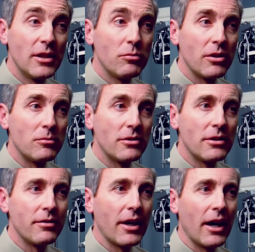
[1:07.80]

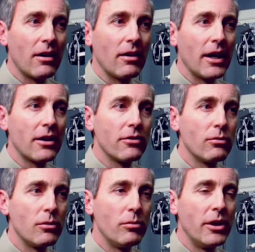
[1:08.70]
symptoms of
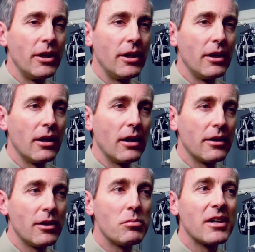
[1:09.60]
cataracts would be
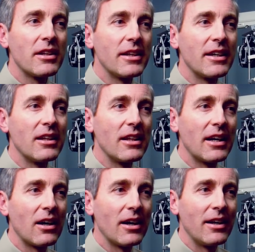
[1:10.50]
typically
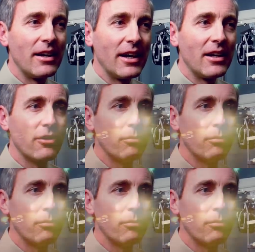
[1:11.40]
glare at night,